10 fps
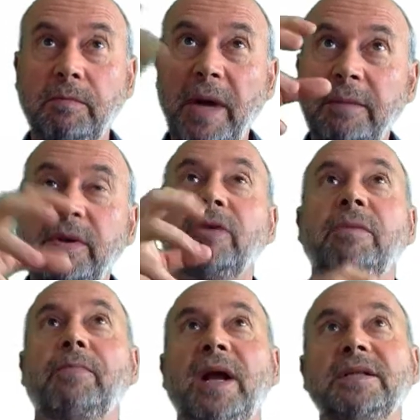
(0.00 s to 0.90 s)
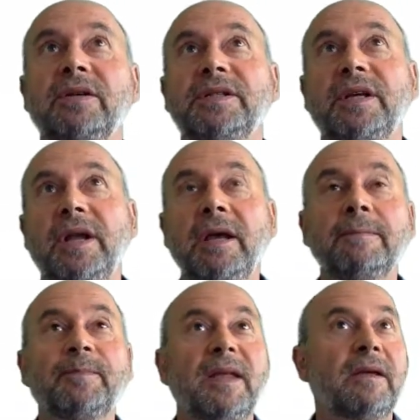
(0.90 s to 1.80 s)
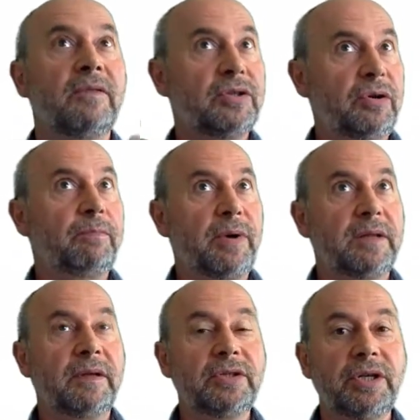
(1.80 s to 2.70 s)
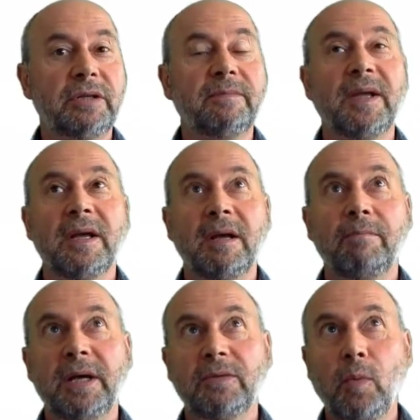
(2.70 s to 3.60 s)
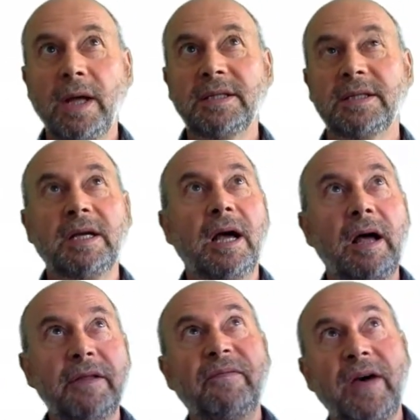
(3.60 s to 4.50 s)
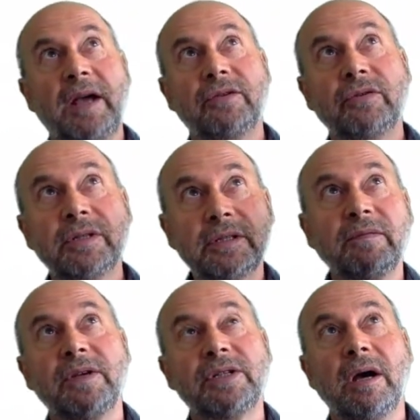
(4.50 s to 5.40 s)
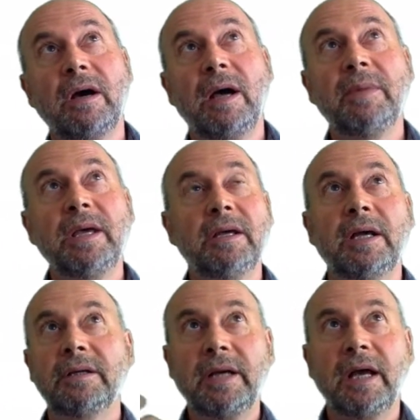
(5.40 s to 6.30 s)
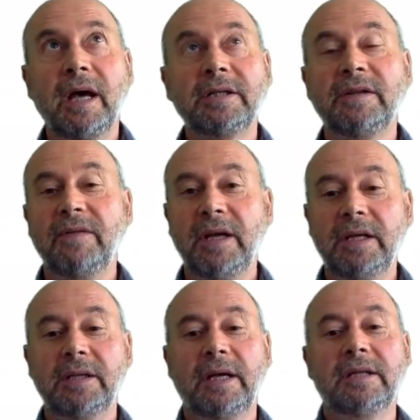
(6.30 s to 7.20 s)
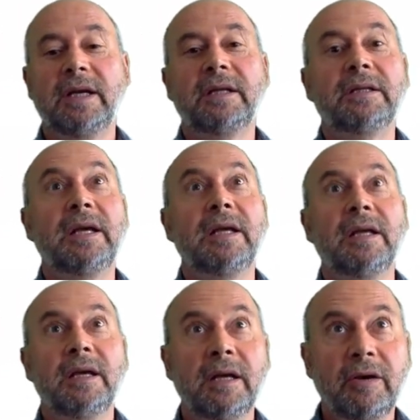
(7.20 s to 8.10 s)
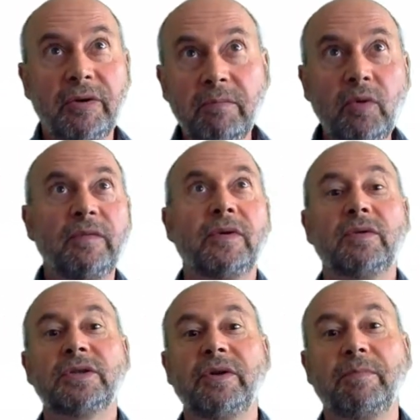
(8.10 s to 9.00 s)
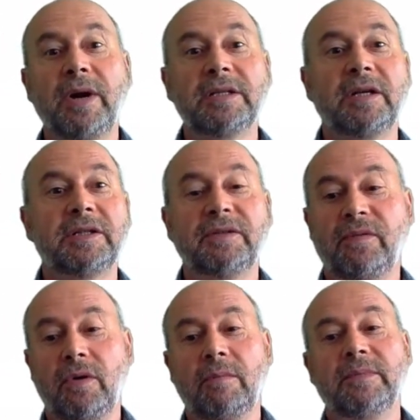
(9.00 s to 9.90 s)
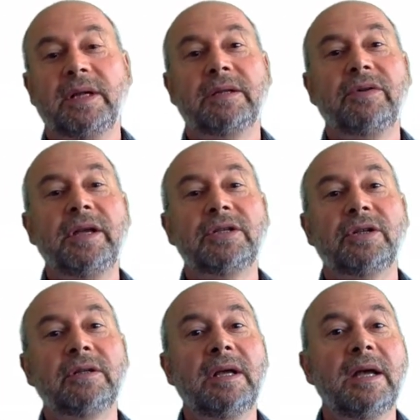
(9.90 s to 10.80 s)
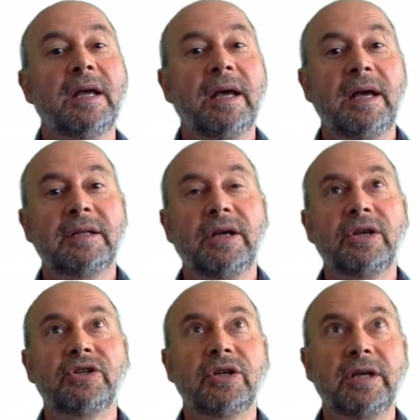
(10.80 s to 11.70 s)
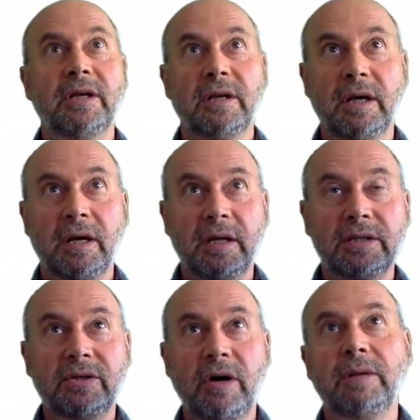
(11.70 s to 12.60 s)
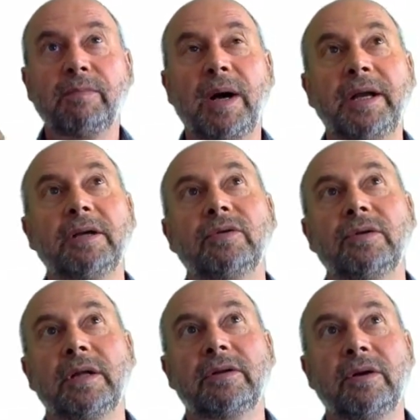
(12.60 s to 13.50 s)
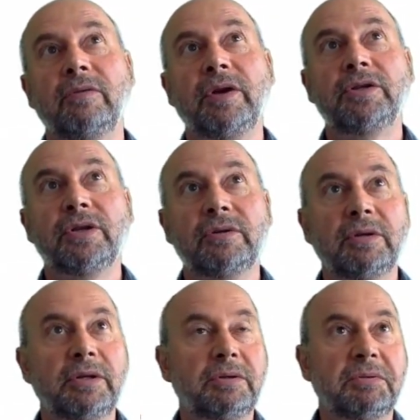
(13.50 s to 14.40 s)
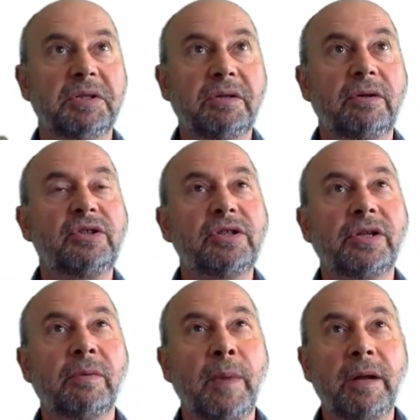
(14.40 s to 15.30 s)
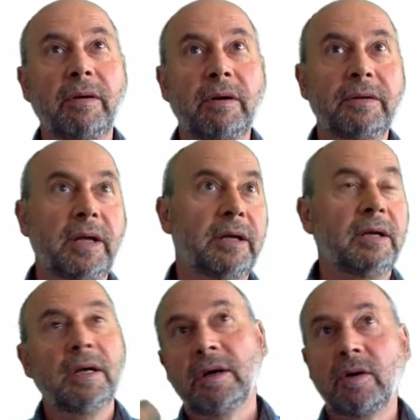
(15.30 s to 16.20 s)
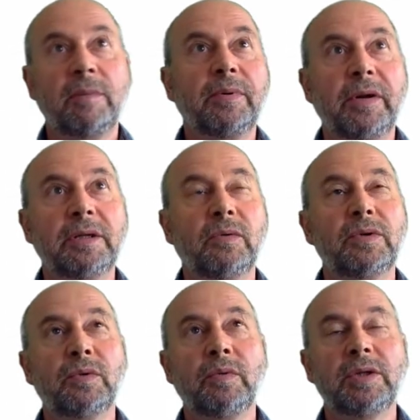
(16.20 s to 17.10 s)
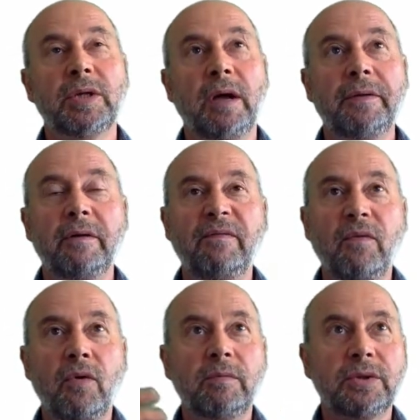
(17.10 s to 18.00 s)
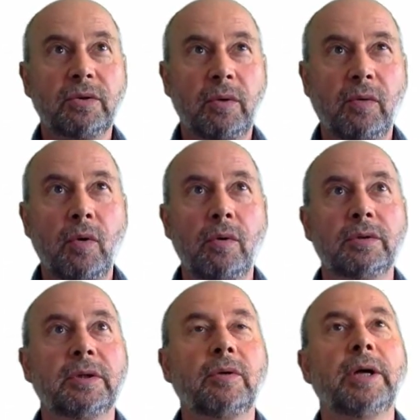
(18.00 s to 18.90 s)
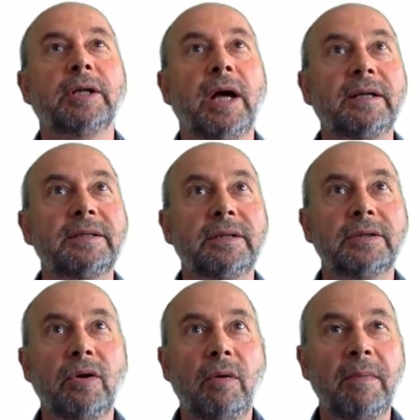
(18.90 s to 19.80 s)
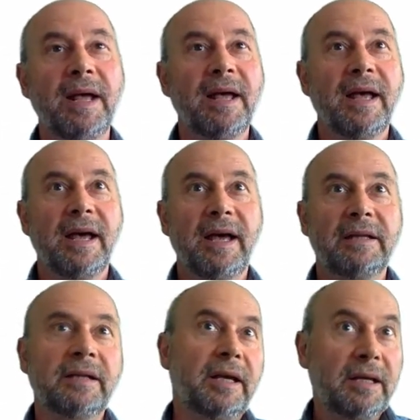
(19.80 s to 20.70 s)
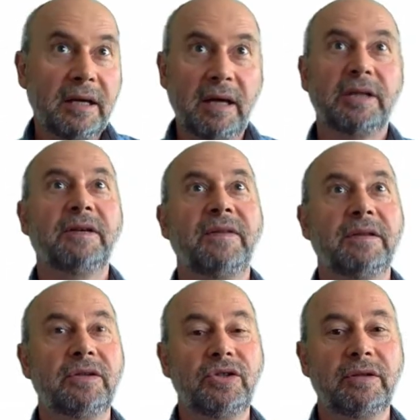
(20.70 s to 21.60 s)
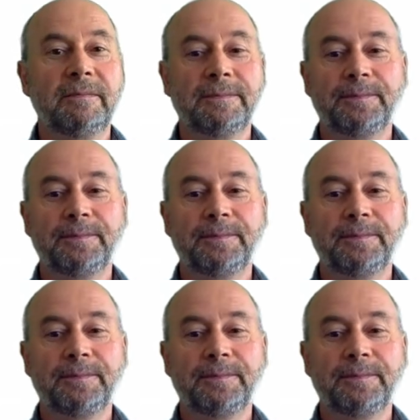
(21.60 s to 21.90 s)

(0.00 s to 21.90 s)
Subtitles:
might be a repressor sitting, which repress the gene. But once other factors which are coming and they activate it, and then they remove those repressors from that region and actually start binding to that region in synergistic manner. They cooperate with each other, form so-called enhanceosome, and they activate the gene.